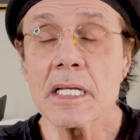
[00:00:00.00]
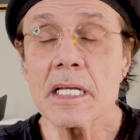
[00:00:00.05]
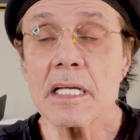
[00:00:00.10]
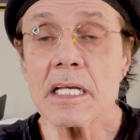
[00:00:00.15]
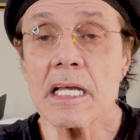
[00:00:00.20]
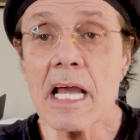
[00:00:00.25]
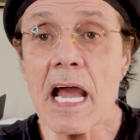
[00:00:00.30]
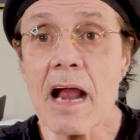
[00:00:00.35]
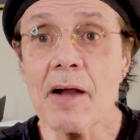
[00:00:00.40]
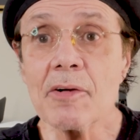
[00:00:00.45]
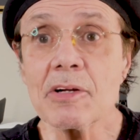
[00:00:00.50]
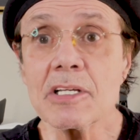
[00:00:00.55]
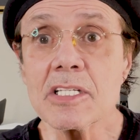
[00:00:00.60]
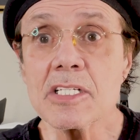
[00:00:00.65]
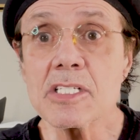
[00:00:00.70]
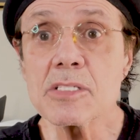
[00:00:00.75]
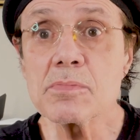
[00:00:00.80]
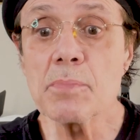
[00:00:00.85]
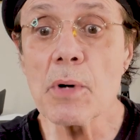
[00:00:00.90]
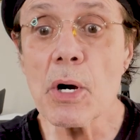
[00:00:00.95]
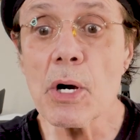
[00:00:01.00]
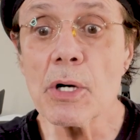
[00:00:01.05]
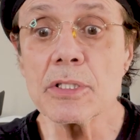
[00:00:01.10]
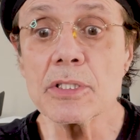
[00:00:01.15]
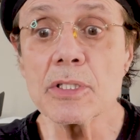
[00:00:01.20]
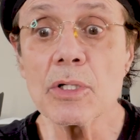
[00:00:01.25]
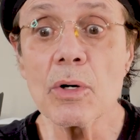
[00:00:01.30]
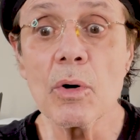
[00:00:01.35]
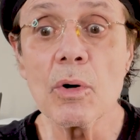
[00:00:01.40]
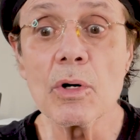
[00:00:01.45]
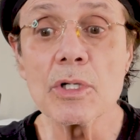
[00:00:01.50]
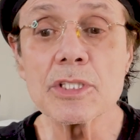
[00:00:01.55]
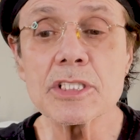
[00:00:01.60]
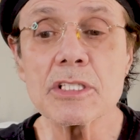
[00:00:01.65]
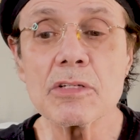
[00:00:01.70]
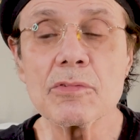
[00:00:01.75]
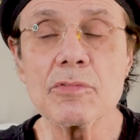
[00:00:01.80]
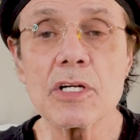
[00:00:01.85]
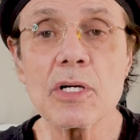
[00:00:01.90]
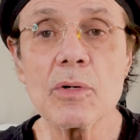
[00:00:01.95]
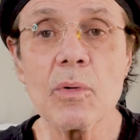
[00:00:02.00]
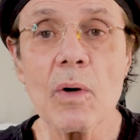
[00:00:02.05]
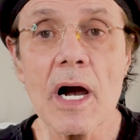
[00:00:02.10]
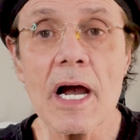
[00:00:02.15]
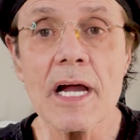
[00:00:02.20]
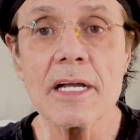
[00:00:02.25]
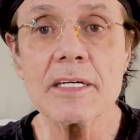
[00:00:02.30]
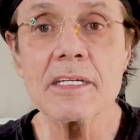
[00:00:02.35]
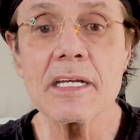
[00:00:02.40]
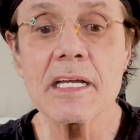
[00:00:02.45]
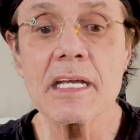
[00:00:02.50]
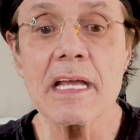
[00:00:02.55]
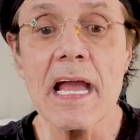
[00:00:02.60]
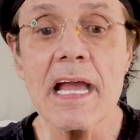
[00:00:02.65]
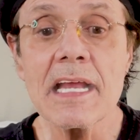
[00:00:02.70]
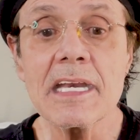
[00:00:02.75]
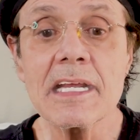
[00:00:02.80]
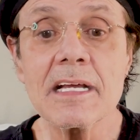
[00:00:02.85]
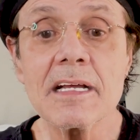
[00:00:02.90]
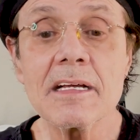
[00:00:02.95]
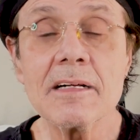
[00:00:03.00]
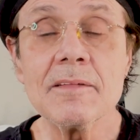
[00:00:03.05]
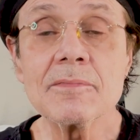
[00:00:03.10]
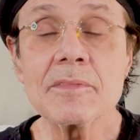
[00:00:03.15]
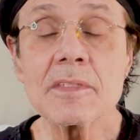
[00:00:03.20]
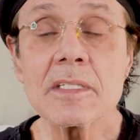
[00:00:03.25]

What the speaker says: Carrying this burden also required negating